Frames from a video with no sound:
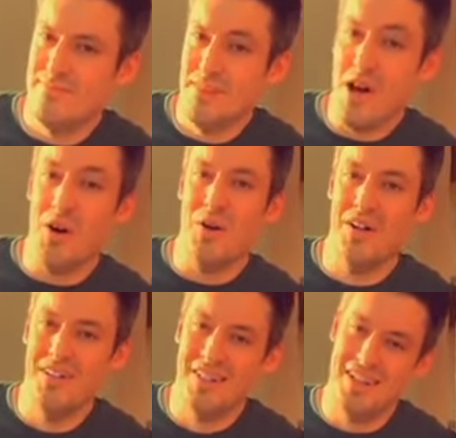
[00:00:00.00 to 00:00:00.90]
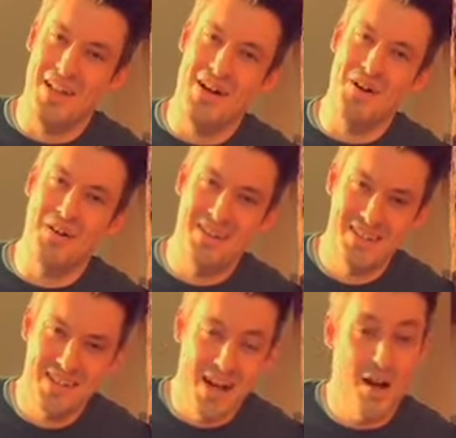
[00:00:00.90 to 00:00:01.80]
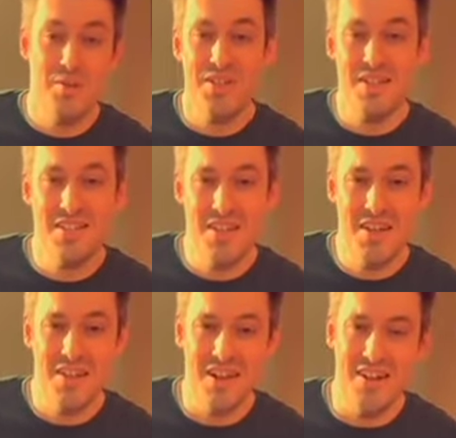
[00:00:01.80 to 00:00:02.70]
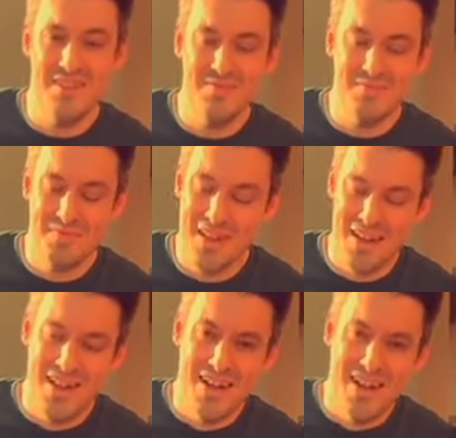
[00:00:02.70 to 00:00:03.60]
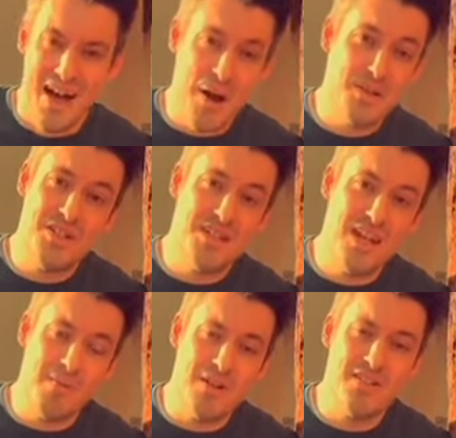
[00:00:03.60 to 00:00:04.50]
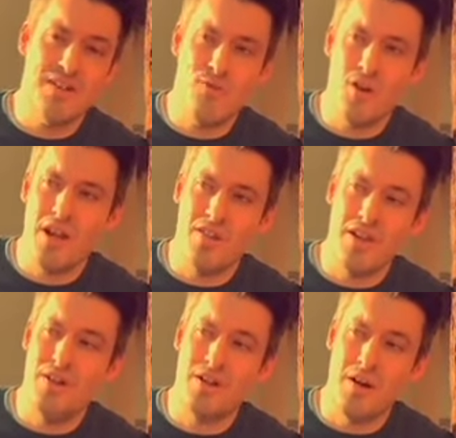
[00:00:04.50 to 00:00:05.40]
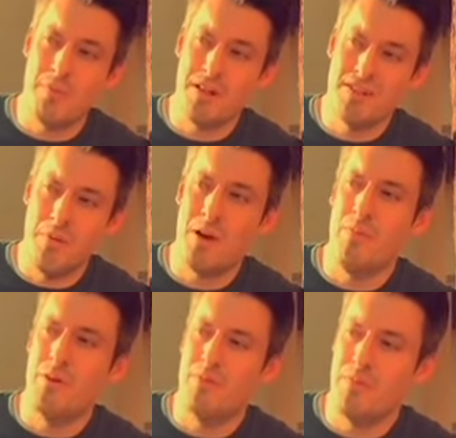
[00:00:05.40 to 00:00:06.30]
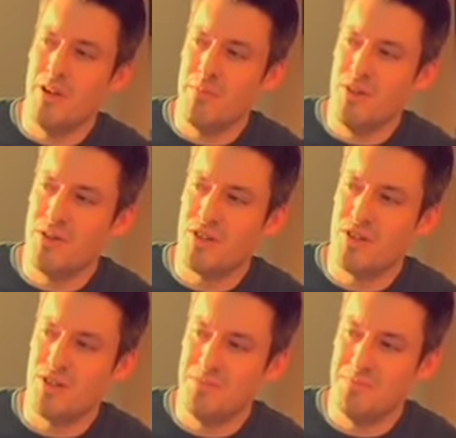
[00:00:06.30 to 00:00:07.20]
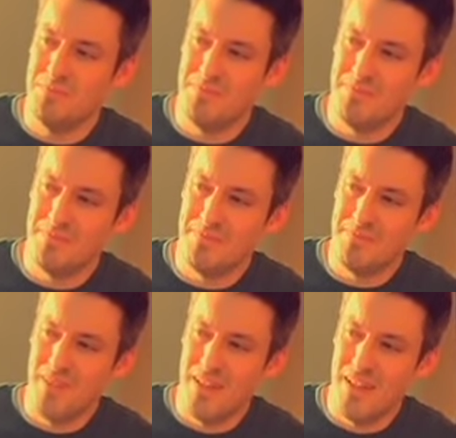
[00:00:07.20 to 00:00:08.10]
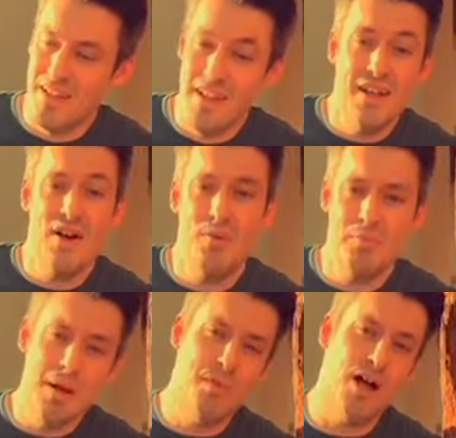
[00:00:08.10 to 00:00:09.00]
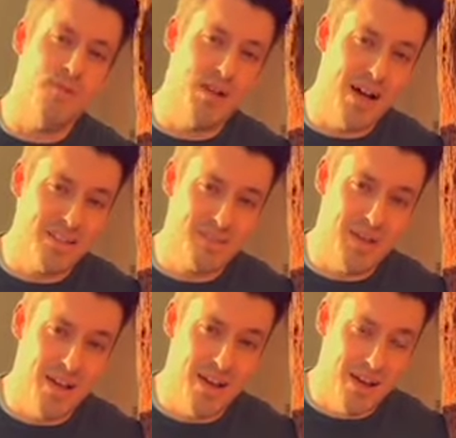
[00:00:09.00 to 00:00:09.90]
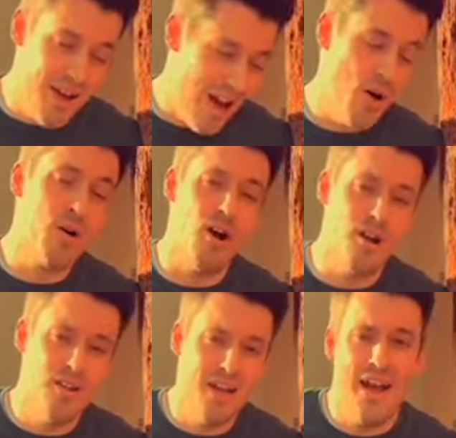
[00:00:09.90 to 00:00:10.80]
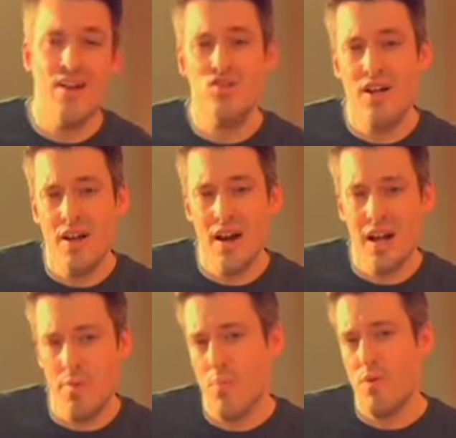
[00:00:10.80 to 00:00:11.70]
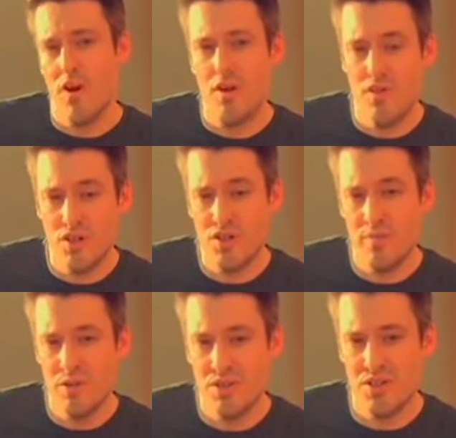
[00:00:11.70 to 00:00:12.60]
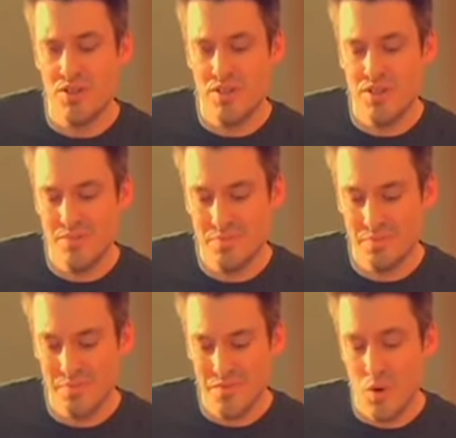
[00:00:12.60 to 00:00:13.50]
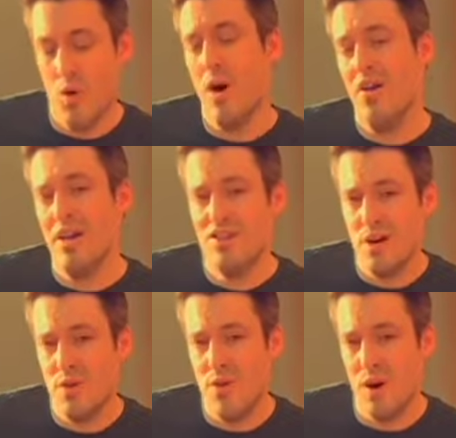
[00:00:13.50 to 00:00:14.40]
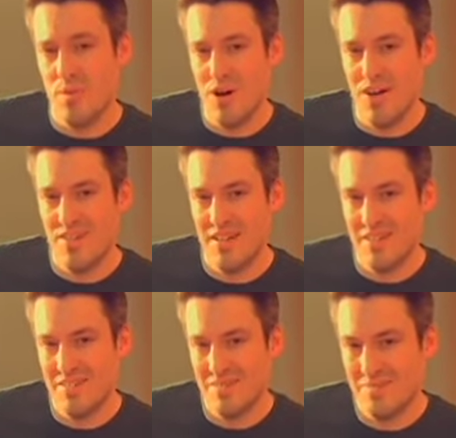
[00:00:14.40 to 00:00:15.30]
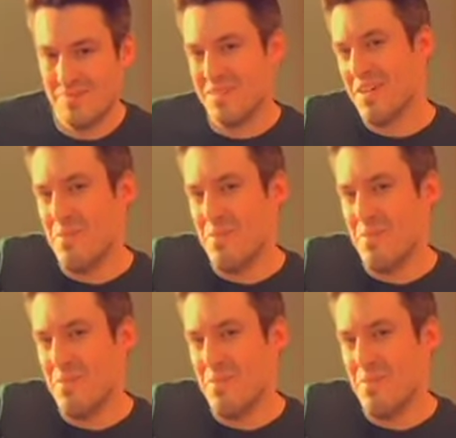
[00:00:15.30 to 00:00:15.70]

Oh, hello. I almost didn't see you there. I was just thinking about State 48 Theater Company's upcoming premiere musical. You know, people often ask me how Carly, Andrea, and I come up with our original musicals. why don't I share with you our process? Come